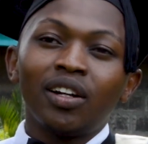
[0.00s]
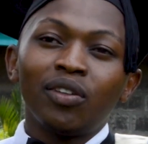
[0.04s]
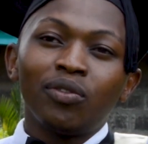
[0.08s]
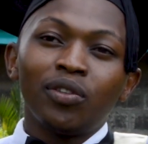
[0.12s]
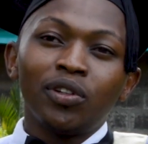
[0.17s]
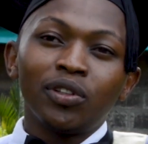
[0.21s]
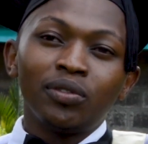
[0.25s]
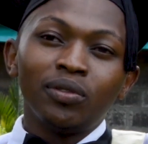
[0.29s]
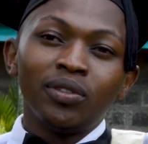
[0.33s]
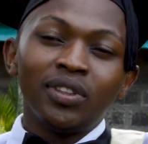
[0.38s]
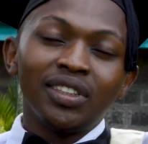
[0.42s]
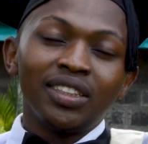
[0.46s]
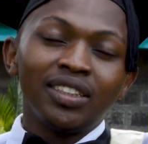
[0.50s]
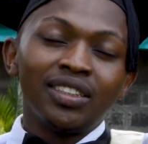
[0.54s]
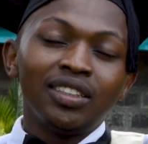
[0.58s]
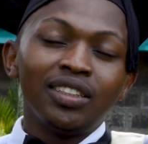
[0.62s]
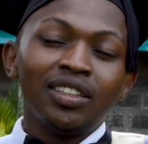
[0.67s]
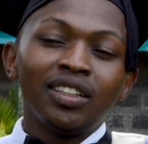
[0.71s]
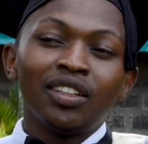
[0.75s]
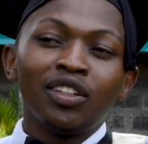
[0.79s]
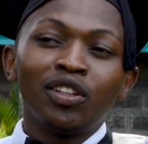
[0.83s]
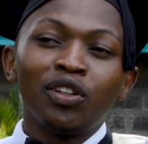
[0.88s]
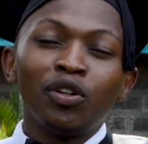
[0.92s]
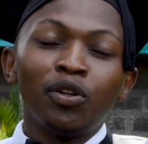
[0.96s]

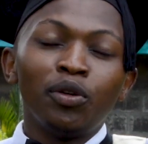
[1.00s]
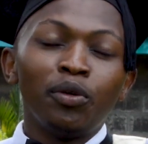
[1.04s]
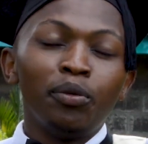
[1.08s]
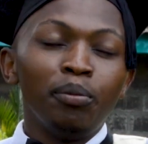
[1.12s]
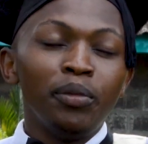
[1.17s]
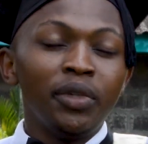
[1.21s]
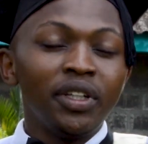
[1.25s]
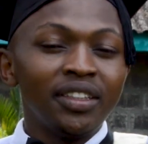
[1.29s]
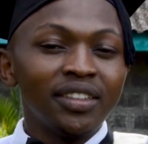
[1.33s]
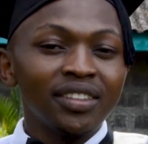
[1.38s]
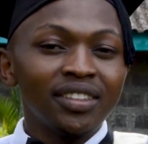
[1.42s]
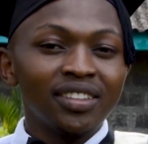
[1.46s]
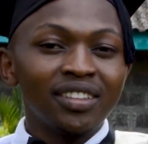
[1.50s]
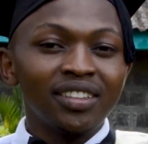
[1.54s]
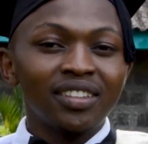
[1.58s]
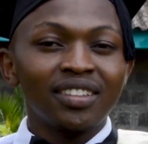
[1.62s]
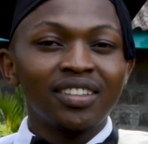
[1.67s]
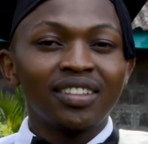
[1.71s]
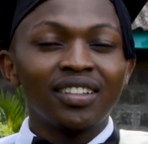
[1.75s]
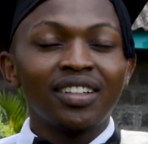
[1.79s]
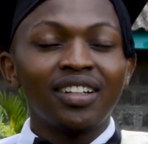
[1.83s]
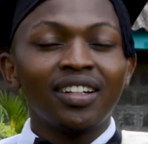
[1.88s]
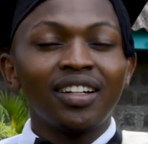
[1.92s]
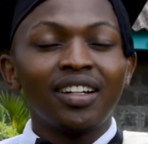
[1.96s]
unfortunately missed,
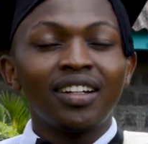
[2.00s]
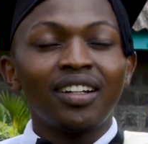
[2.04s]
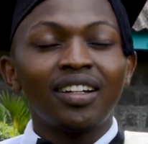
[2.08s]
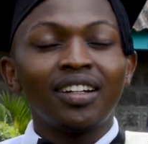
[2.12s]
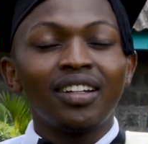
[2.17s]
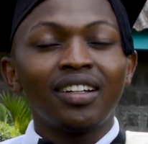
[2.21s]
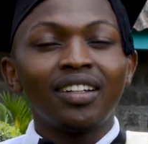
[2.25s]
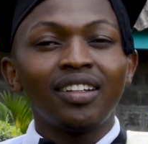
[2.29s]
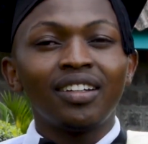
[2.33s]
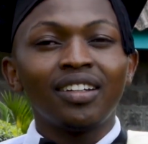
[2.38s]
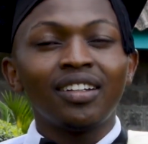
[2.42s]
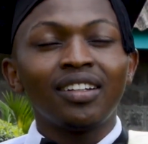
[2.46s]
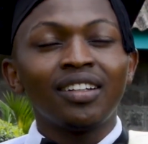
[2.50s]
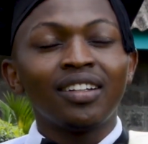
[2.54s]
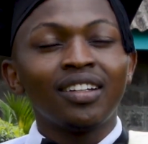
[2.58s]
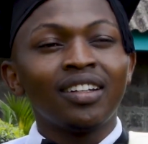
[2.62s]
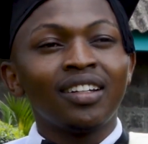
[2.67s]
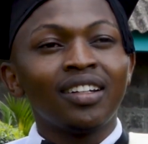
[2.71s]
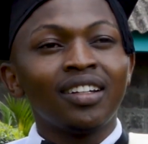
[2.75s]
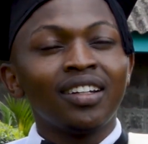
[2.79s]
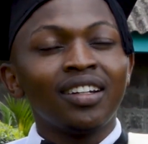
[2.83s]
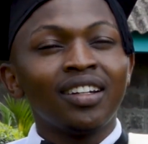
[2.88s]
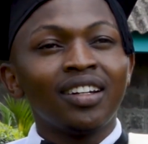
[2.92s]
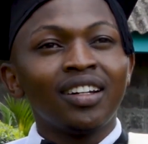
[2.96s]
and I
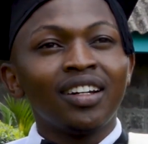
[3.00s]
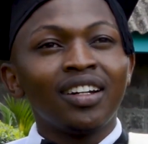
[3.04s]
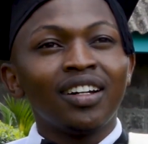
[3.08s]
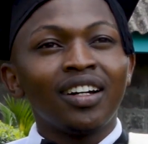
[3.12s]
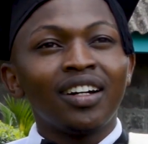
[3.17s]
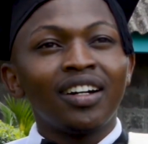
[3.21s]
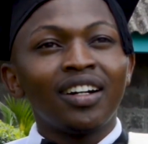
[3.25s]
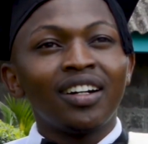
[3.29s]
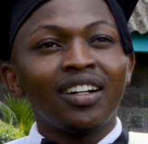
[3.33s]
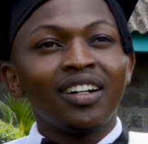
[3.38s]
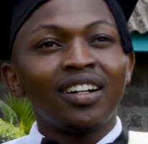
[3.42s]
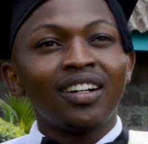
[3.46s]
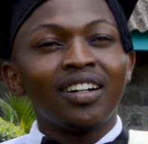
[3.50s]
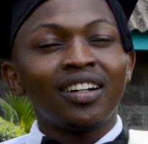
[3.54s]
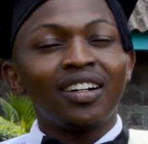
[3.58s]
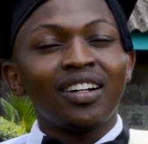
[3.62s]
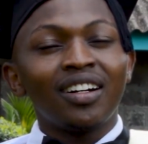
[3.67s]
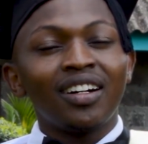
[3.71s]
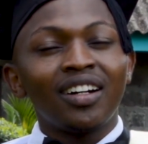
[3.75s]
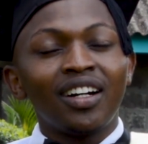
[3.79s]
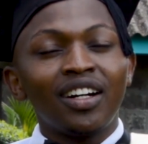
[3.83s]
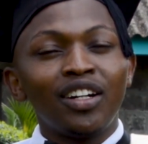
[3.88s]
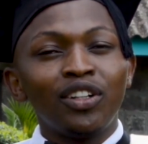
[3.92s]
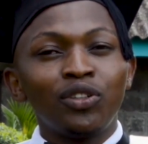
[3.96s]

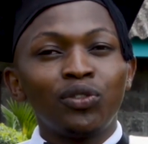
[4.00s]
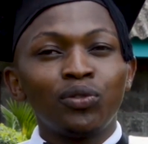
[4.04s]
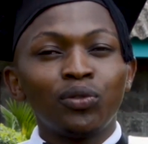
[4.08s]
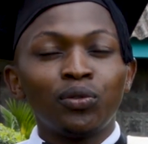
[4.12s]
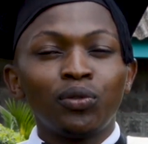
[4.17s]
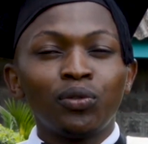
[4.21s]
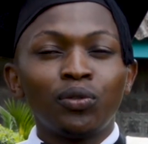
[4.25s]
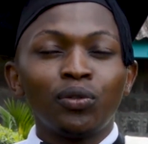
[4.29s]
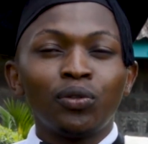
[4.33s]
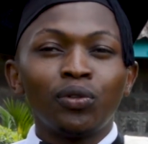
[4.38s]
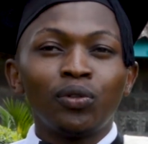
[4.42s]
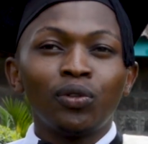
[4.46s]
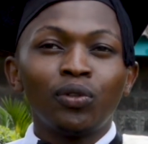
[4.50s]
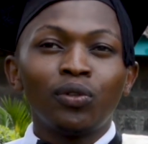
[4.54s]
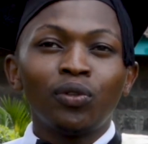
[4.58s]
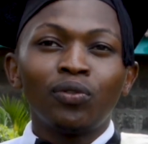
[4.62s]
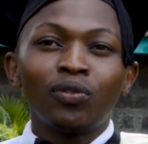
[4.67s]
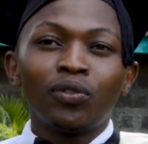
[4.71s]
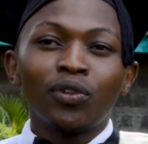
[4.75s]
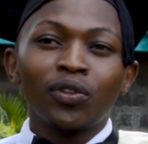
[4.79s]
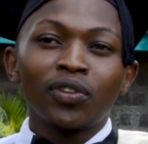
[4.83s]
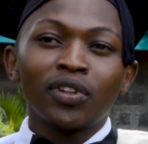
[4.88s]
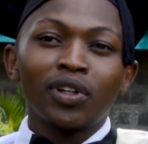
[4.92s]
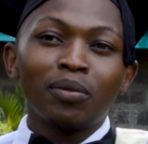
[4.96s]
had to look
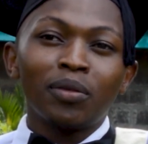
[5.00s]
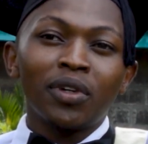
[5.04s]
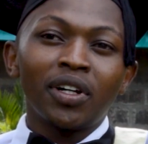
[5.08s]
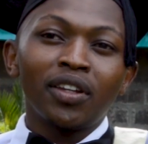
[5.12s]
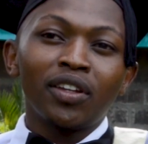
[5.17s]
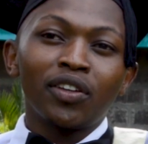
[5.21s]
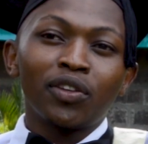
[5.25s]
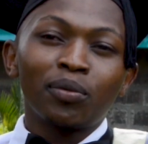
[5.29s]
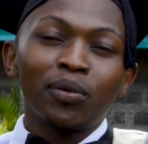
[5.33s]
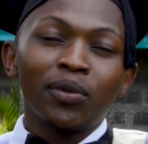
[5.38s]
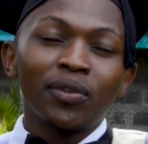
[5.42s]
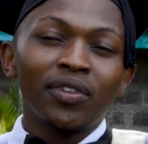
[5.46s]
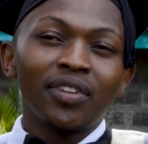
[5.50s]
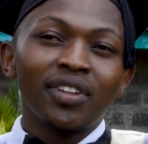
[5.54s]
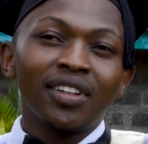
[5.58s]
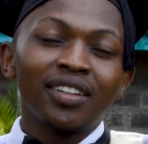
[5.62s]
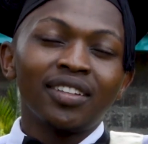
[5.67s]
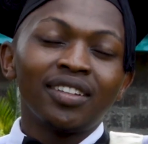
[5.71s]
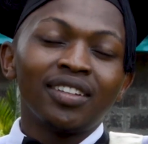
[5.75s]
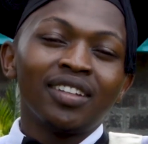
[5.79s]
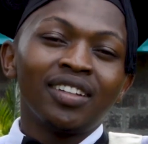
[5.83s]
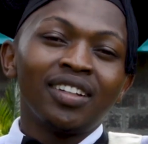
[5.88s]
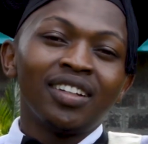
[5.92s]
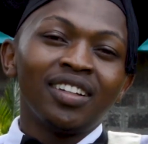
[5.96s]
for some other
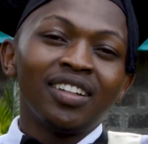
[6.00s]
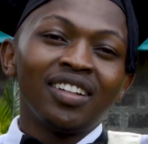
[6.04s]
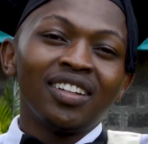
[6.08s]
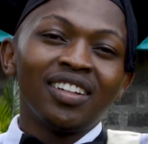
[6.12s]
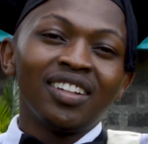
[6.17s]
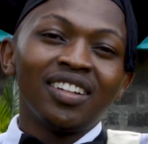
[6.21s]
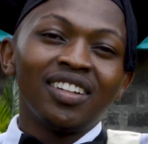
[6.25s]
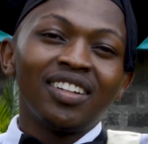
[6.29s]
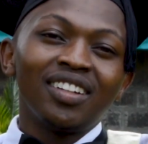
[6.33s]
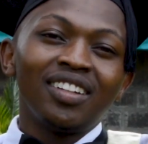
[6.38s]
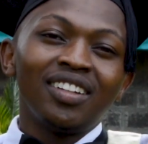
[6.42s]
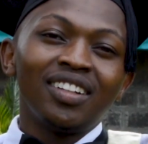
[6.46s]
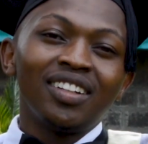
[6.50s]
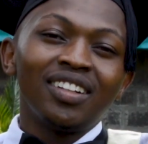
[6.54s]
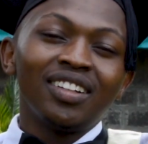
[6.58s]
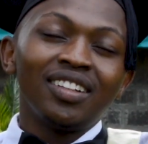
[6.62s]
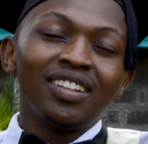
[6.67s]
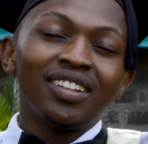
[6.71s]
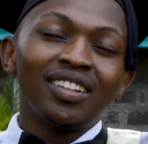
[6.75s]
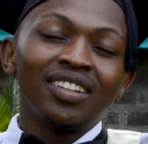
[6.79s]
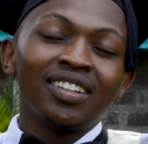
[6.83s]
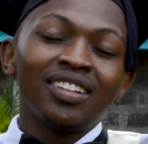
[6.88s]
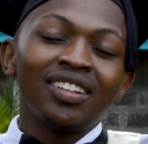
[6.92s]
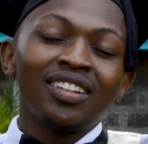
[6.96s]
sponsors.
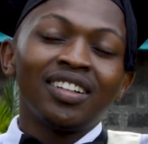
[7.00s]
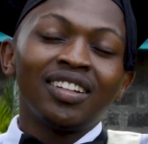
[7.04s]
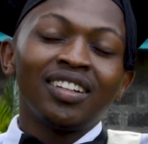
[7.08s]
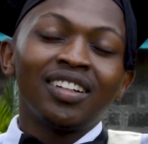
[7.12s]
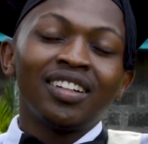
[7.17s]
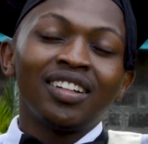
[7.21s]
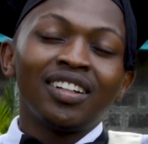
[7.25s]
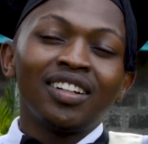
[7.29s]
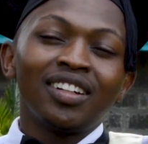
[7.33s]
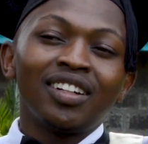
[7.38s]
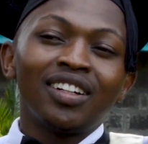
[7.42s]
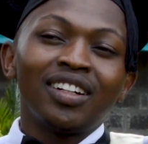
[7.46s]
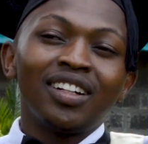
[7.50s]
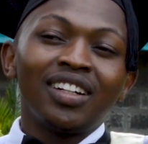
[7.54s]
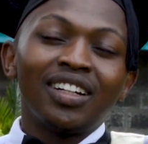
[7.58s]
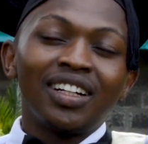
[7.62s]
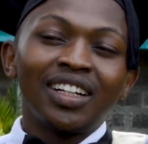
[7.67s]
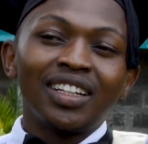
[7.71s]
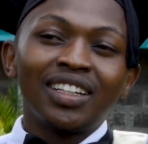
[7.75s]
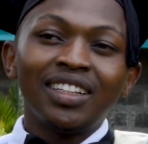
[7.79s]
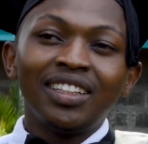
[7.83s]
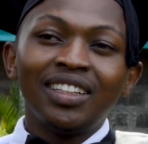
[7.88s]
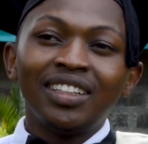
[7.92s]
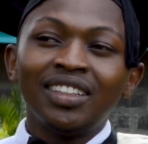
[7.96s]
Then
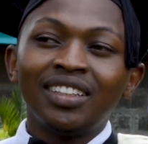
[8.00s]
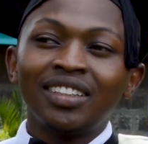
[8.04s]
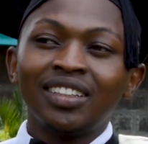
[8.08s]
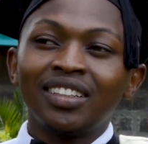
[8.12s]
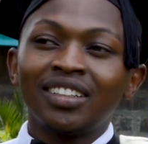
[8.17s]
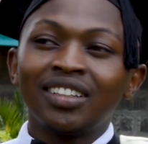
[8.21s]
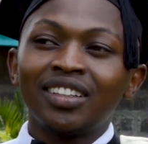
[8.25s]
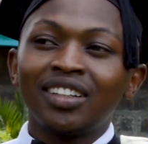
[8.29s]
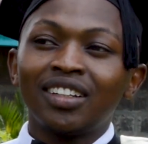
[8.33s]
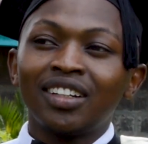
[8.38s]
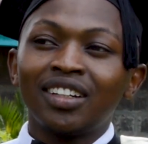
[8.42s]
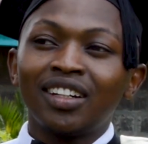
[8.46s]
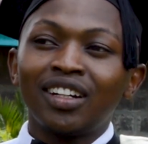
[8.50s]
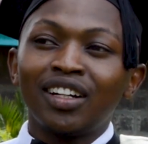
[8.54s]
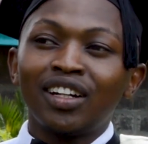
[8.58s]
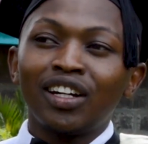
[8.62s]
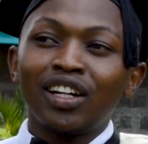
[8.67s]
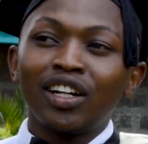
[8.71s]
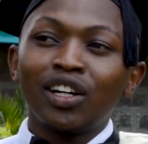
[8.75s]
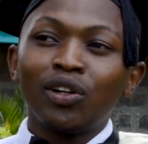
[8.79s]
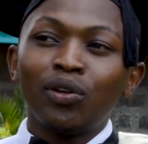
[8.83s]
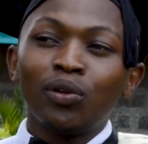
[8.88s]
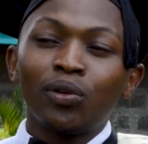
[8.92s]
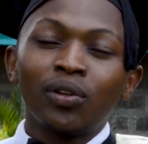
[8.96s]
luckily
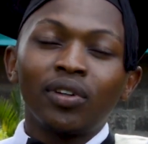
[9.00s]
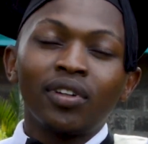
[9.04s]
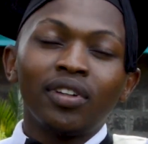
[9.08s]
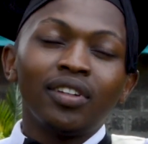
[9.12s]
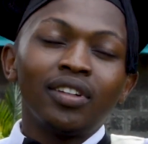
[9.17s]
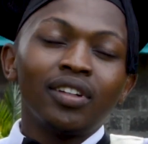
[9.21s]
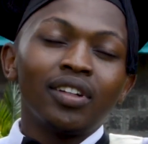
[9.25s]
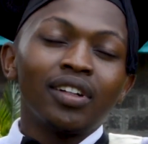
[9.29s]
I got